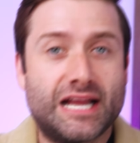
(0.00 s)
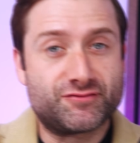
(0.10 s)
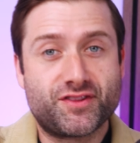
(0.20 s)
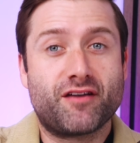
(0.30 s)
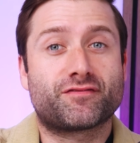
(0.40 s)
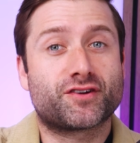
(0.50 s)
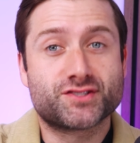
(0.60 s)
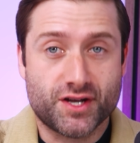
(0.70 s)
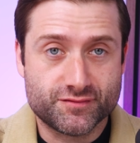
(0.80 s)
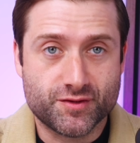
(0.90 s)
And after that
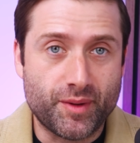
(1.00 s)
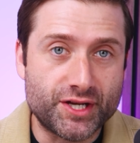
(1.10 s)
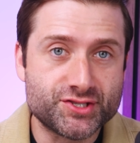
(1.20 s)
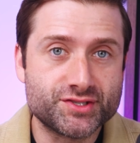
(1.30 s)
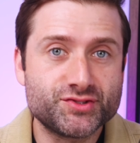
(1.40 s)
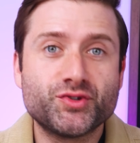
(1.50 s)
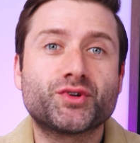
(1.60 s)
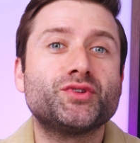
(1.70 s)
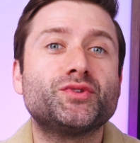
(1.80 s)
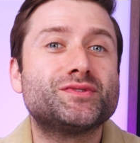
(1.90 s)
first confirmation, you
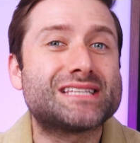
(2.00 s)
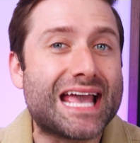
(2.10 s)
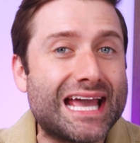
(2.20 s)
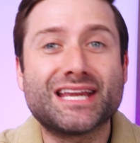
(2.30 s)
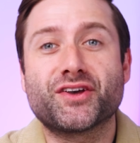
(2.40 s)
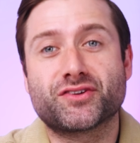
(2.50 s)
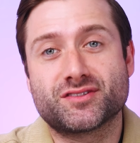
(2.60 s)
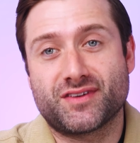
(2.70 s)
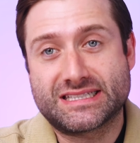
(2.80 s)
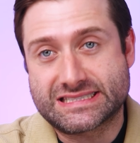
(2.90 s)
can use any other
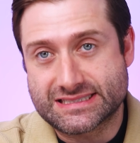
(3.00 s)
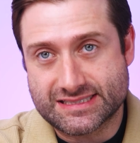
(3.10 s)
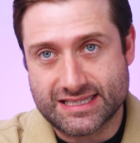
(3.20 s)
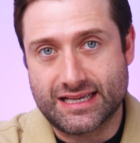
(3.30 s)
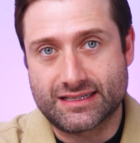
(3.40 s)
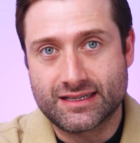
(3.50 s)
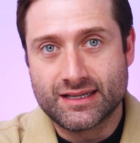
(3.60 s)
device instead.